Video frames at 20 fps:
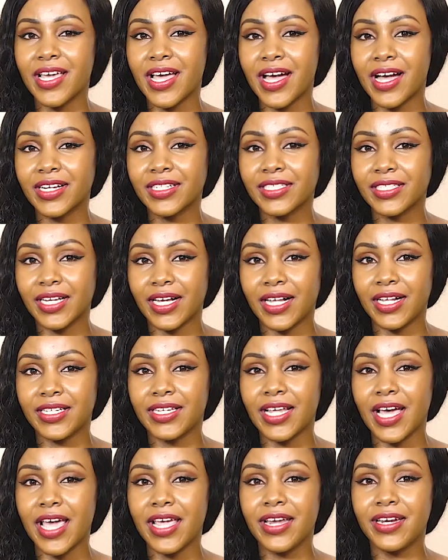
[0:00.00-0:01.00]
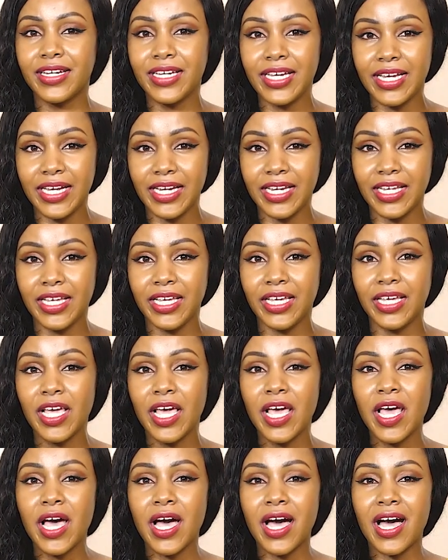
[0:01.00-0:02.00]
young child, I really
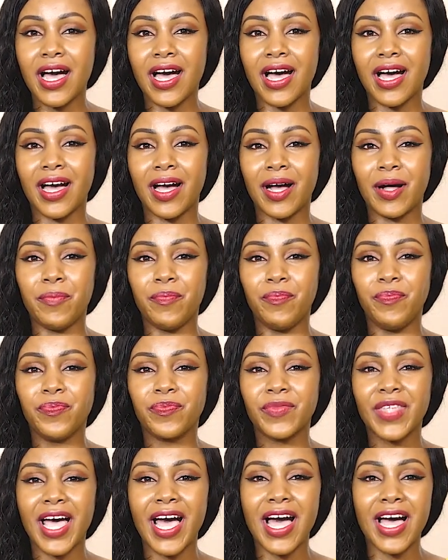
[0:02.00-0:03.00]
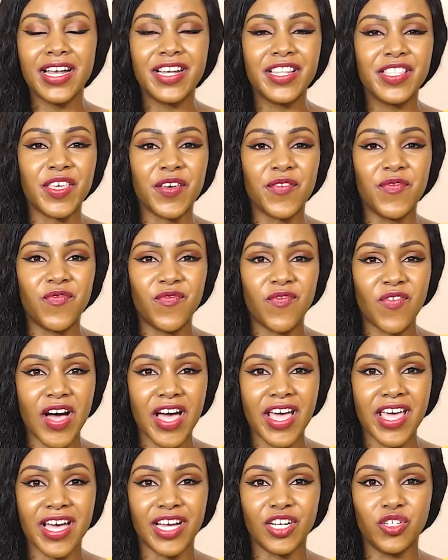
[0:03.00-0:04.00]
had the
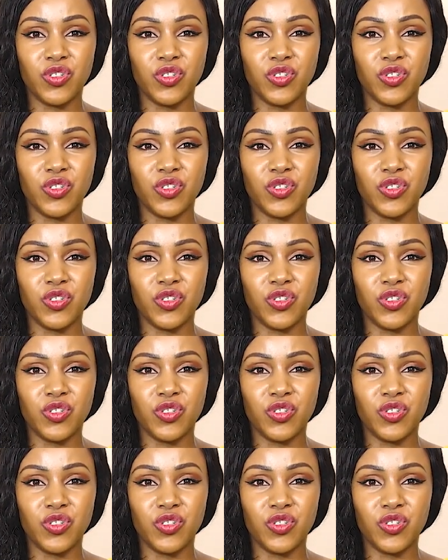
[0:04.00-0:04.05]
fire